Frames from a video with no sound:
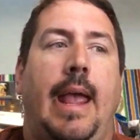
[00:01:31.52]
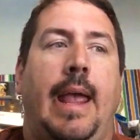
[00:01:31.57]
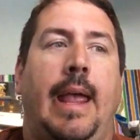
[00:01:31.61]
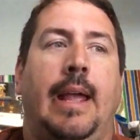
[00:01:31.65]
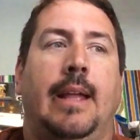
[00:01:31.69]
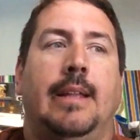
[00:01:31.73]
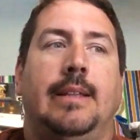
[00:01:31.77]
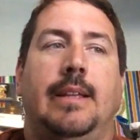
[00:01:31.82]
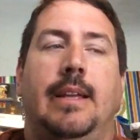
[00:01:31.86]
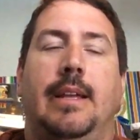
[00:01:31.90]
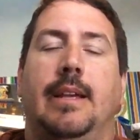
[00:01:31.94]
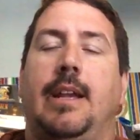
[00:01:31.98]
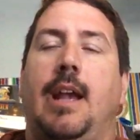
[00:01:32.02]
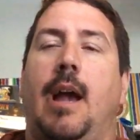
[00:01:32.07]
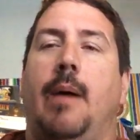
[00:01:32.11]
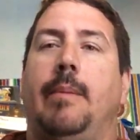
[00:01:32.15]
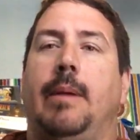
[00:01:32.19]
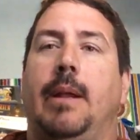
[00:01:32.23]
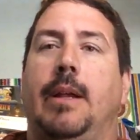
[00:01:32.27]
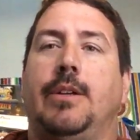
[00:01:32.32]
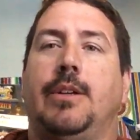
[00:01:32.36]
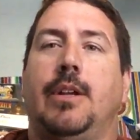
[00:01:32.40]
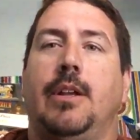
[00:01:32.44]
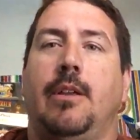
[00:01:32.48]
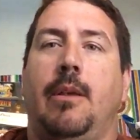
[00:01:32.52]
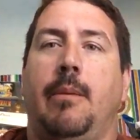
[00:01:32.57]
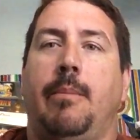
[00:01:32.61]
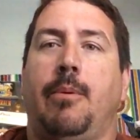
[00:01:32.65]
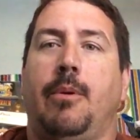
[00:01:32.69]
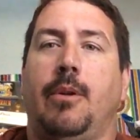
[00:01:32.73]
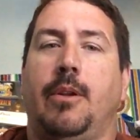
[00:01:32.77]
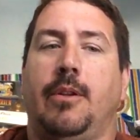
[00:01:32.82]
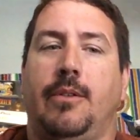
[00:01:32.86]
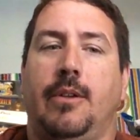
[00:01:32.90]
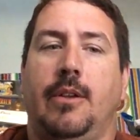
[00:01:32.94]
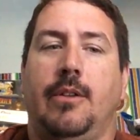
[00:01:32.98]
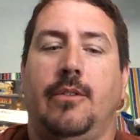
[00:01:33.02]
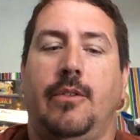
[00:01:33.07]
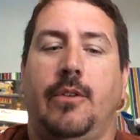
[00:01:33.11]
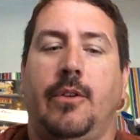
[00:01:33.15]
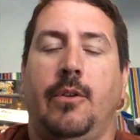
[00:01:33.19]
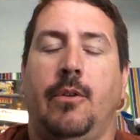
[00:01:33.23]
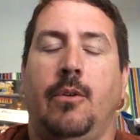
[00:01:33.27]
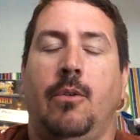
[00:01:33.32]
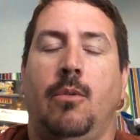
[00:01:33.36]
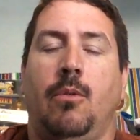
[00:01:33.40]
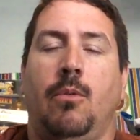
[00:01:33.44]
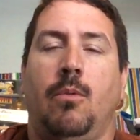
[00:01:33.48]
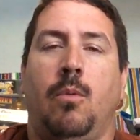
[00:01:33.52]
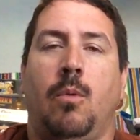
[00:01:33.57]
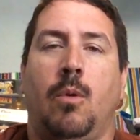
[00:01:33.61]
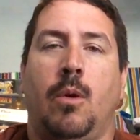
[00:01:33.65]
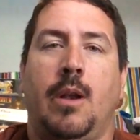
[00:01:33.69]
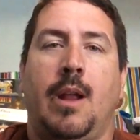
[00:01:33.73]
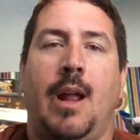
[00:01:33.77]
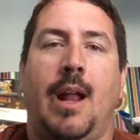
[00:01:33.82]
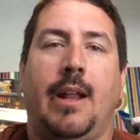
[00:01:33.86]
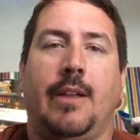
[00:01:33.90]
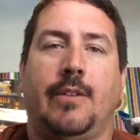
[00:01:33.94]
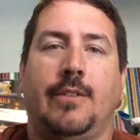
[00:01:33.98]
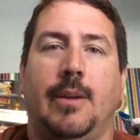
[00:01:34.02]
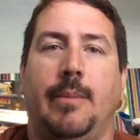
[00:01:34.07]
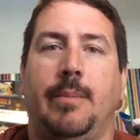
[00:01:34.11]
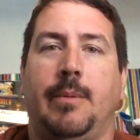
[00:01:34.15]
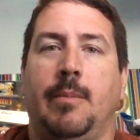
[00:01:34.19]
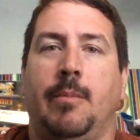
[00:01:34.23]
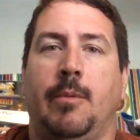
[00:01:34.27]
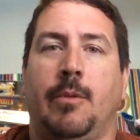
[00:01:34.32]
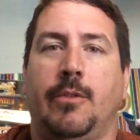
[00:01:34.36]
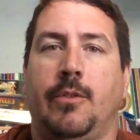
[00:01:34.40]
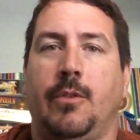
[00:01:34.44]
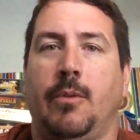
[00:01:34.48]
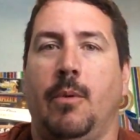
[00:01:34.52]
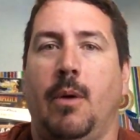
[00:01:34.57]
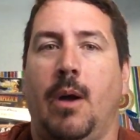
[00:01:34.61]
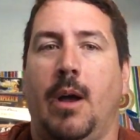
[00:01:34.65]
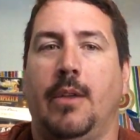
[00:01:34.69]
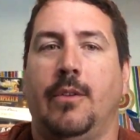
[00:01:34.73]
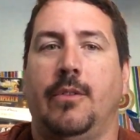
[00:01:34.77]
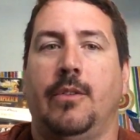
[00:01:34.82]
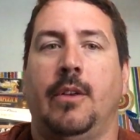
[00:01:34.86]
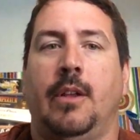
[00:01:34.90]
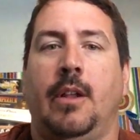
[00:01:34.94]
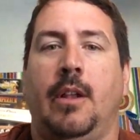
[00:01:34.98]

and the accommodation they put us into were not acceptable to us.